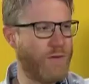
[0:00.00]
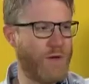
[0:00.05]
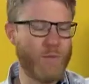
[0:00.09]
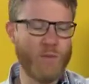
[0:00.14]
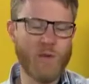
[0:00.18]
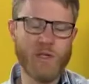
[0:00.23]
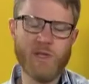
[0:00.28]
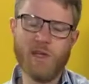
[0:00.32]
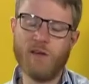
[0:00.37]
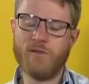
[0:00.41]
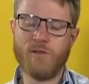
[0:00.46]

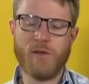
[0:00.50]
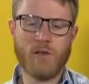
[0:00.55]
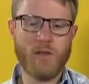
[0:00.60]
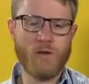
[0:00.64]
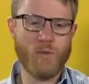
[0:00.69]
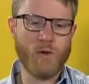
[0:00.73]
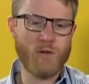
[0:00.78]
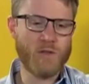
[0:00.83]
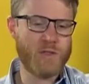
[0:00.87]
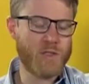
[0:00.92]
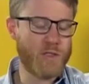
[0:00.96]
we definitely
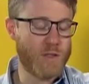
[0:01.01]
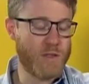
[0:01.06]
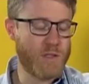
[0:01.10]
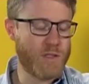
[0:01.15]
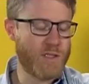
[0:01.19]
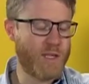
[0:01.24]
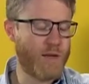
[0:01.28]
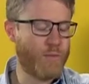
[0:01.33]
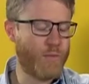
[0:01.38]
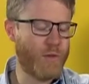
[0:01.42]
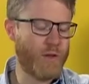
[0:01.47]
won't see the
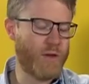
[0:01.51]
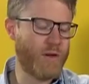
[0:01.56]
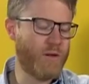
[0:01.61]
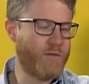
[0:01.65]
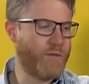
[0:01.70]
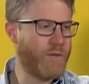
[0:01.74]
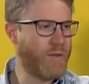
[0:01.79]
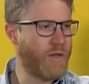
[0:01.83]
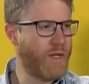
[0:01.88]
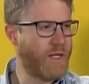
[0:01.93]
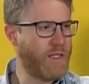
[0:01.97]
same thing
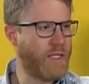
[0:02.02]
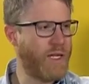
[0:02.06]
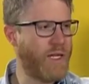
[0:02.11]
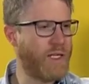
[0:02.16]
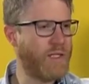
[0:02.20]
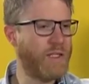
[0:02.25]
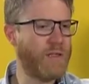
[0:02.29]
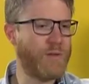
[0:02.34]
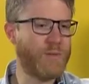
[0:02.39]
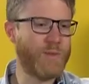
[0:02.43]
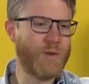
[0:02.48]
over the next
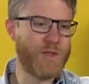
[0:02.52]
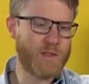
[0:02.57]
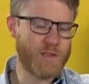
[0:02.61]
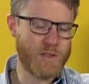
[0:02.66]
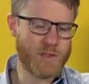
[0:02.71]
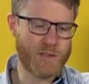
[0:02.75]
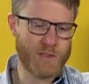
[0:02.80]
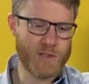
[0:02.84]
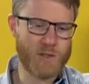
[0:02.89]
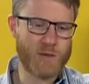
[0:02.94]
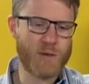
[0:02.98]
18 months. The
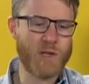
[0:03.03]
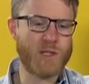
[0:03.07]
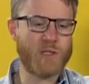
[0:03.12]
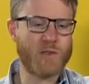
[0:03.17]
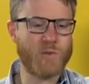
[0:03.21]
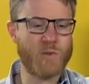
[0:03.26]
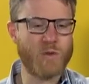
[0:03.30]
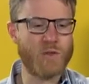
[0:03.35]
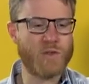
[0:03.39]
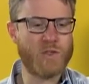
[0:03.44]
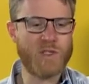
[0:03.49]

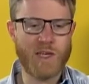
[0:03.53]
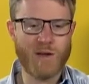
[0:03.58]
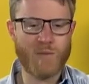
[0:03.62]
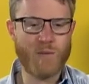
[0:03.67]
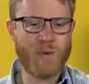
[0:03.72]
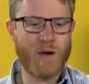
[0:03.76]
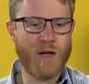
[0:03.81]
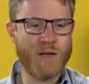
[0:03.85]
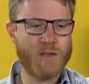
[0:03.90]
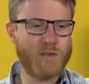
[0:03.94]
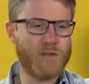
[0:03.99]
situation will
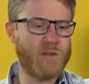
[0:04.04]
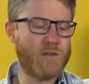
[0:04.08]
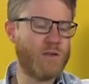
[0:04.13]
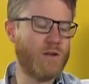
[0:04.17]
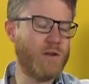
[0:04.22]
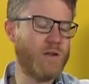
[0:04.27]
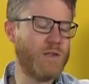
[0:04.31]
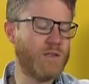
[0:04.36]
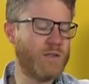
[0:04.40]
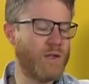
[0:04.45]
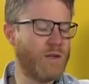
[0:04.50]
stabilize and
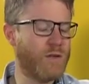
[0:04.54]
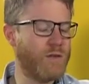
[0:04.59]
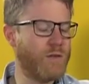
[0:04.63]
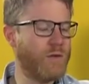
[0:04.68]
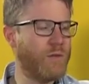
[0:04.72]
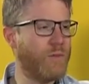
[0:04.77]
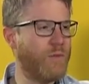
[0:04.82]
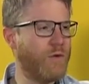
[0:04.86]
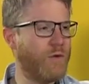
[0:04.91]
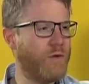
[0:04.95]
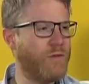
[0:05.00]
slowly start to
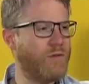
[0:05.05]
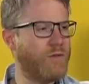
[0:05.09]
improve.